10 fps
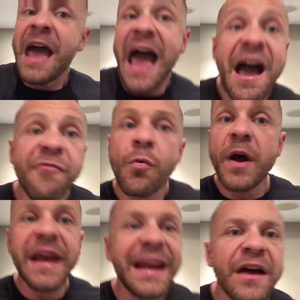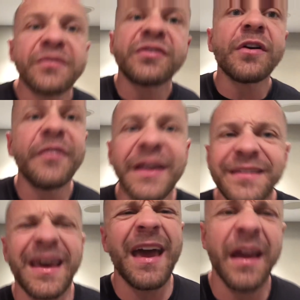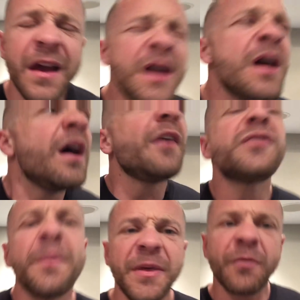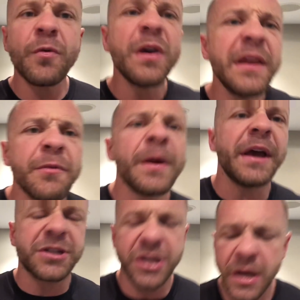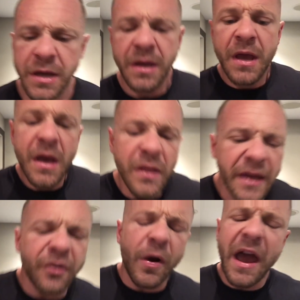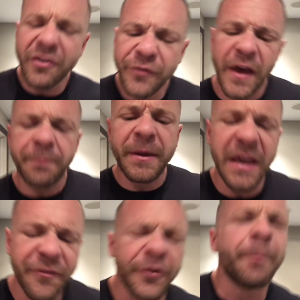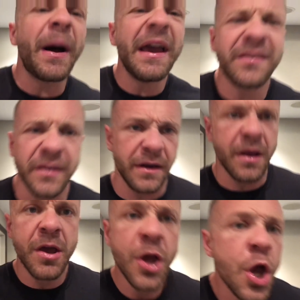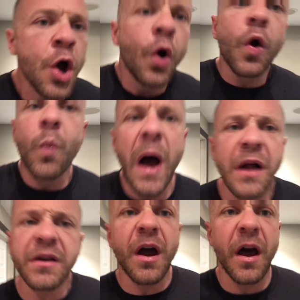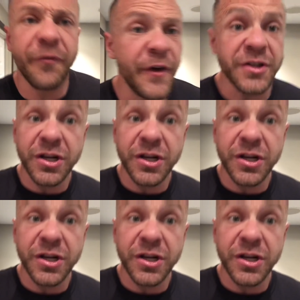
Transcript: Have one eight ounce serving a day of something really rich, like grass-fed beef or bison or wild-caught fish.